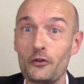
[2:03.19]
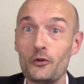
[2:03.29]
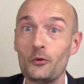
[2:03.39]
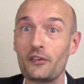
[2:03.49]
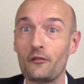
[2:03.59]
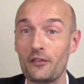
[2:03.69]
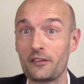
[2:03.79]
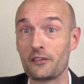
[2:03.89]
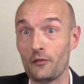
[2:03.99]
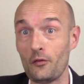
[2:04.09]

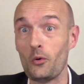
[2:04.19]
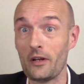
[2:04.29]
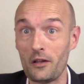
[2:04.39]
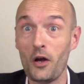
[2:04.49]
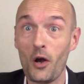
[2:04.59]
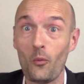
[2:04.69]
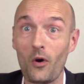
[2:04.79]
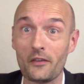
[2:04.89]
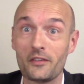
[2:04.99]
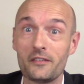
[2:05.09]
users of oil
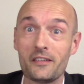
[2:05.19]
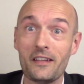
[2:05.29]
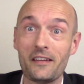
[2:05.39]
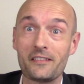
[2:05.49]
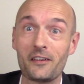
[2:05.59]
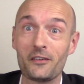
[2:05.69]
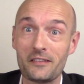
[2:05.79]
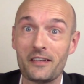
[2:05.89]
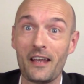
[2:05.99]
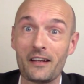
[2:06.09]
wanted to
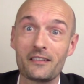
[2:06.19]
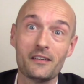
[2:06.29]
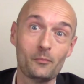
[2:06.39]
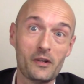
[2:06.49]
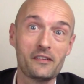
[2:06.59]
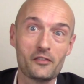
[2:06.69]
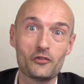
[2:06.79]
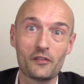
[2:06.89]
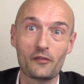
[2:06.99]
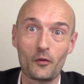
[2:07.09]
necessarily take the
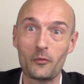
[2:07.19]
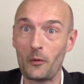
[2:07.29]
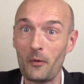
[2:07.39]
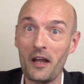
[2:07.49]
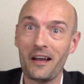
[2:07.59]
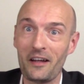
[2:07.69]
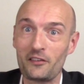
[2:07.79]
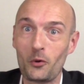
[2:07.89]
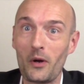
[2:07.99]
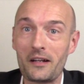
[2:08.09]
positions from them
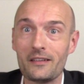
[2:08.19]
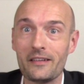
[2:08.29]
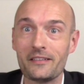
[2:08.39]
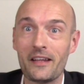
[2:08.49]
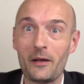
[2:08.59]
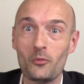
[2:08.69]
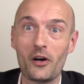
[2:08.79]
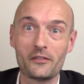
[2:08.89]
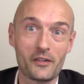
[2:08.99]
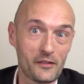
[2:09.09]
as quickly as they
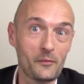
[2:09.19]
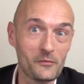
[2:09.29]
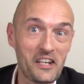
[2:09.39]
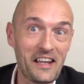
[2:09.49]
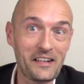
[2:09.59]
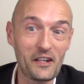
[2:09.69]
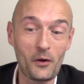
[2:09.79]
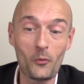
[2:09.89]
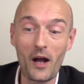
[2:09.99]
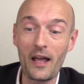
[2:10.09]
wanted them taken
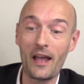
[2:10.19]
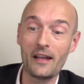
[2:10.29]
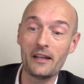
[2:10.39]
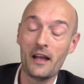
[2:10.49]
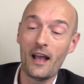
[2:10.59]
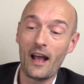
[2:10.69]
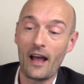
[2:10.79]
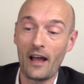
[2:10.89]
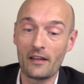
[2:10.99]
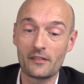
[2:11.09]
away.
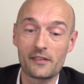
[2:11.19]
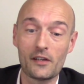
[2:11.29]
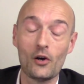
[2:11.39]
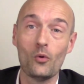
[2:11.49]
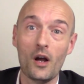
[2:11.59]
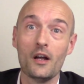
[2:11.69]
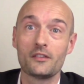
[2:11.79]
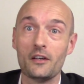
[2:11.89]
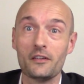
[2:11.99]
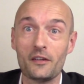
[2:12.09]
And so
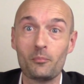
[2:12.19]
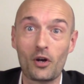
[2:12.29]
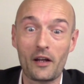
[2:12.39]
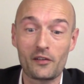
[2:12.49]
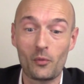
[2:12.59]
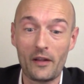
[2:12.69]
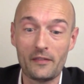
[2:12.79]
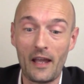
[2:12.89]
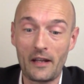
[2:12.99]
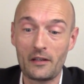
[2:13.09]
the price went
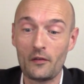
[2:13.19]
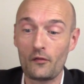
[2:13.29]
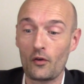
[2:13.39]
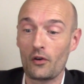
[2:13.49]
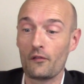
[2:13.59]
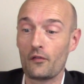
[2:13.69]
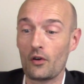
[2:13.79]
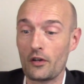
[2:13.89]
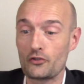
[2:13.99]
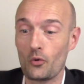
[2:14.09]
negative for
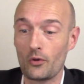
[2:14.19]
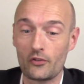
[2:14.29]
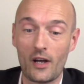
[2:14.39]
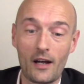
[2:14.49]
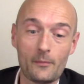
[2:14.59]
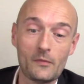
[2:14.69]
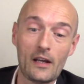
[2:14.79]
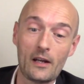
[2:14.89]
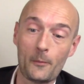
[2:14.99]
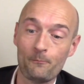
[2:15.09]
a short time
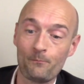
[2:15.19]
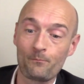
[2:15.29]
there.